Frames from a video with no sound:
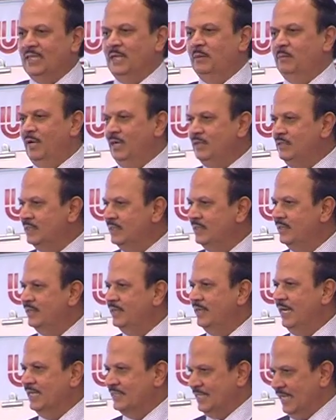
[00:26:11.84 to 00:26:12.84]
Nothing but
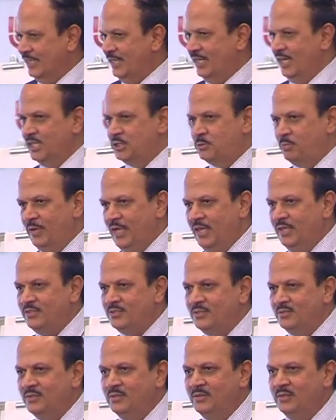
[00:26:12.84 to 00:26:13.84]
a centralized
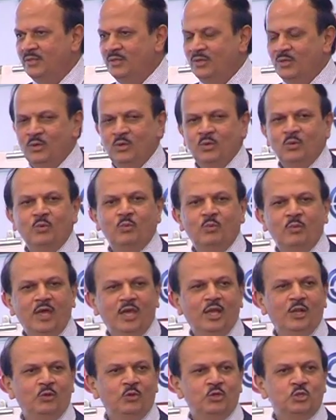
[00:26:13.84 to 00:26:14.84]
place
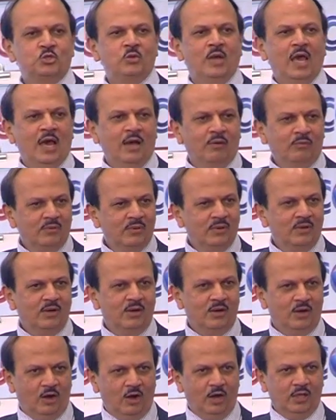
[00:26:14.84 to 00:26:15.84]
where you used to have
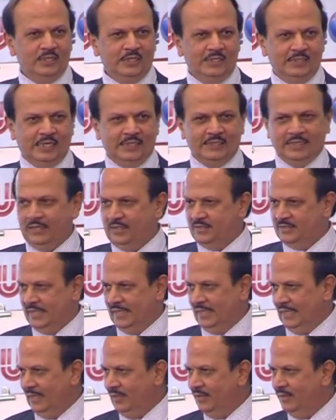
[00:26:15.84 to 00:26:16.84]
all the data
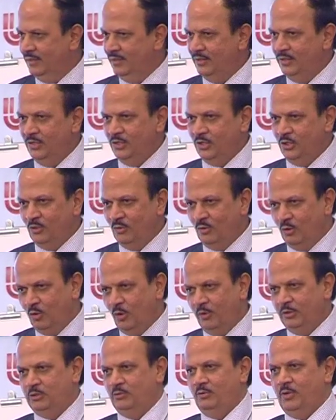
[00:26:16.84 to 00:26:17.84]
residing. You will
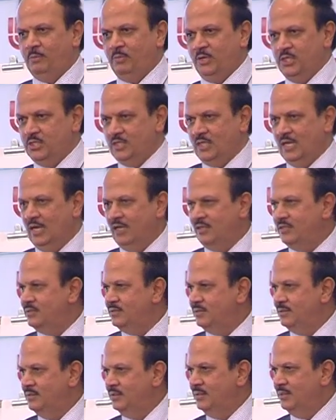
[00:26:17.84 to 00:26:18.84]
go with your punch
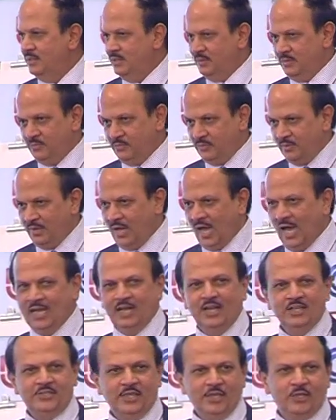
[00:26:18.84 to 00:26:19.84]
cards,
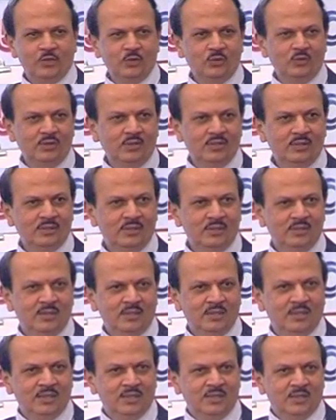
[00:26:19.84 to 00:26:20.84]
highly secured,
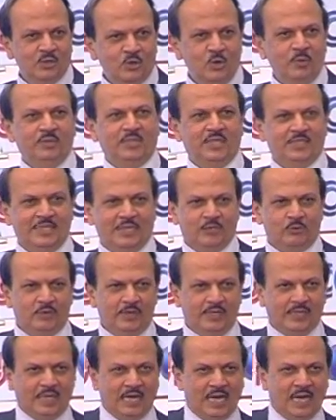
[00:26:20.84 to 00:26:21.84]
go with your
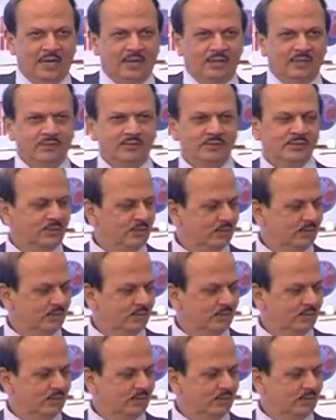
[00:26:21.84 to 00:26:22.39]
security card,